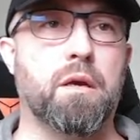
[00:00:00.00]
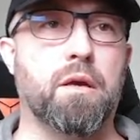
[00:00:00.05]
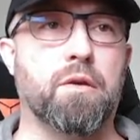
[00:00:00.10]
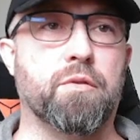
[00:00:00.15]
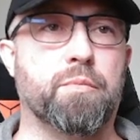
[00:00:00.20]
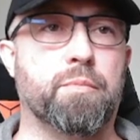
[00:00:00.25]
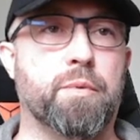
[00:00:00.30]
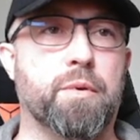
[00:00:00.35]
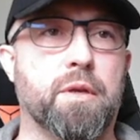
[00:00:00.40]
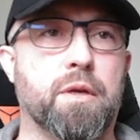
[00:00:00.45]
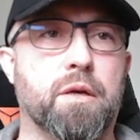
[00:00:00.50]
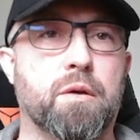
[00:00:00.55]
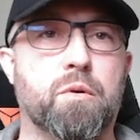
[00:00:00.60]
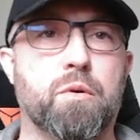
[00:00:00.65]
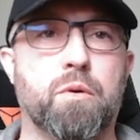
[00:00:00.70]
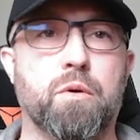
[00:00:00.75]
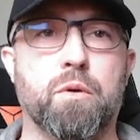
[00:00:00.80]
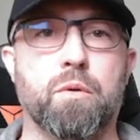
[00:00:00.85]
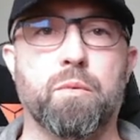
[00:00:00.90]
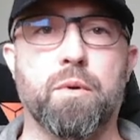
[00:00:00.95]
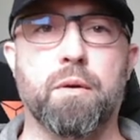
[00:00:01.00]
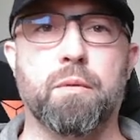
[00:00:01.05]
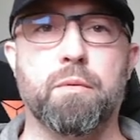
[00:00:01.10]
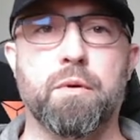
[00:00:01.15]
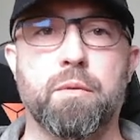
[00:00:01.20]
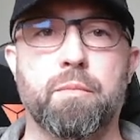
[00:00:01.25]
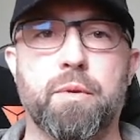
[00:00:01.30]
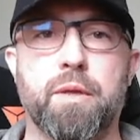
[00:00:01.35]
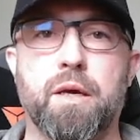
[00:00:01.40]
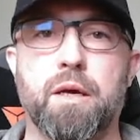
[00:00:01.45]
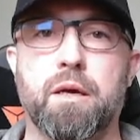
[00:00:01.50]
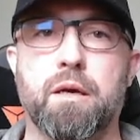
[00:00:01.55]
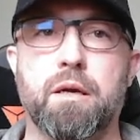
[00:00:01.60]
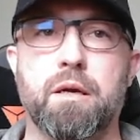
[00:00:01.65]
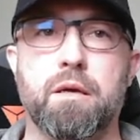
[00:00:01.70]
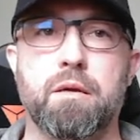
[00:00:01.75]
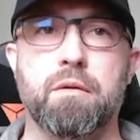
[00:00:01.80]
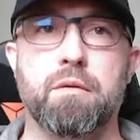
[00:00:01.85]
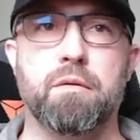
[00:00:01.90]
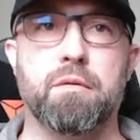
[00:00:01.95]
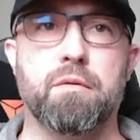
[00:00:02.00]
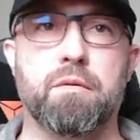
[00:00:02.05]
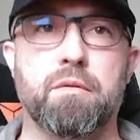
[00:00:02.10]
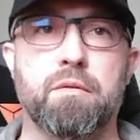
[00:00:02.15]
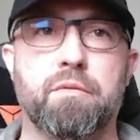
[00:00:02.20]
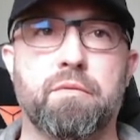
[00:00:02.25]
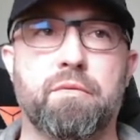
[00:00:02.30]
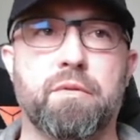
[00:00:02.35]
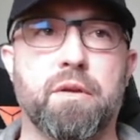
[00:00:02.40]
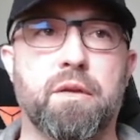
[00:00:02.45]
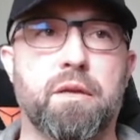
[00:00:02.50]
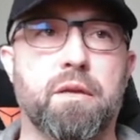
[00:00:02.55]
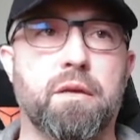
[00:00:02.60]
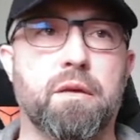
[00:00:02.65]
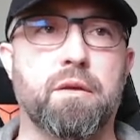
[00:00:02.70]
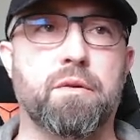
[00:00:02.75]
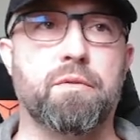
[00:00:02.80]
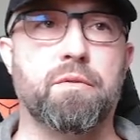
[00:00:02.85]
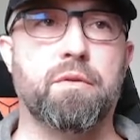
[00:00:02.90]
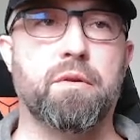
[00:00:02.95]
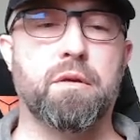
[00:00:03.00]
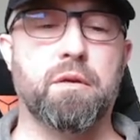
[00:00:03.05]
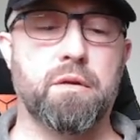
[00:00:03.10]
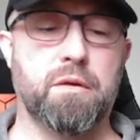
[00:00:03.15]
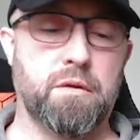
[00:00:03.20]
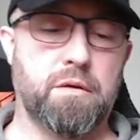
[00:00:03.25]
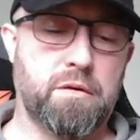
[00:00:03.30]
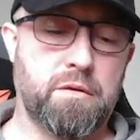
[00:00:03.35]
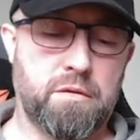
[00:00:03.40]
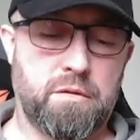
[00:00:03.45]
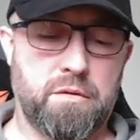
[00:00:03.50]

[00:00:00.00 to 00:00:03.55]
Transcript: ASP.NET Core Web API. Fantastic.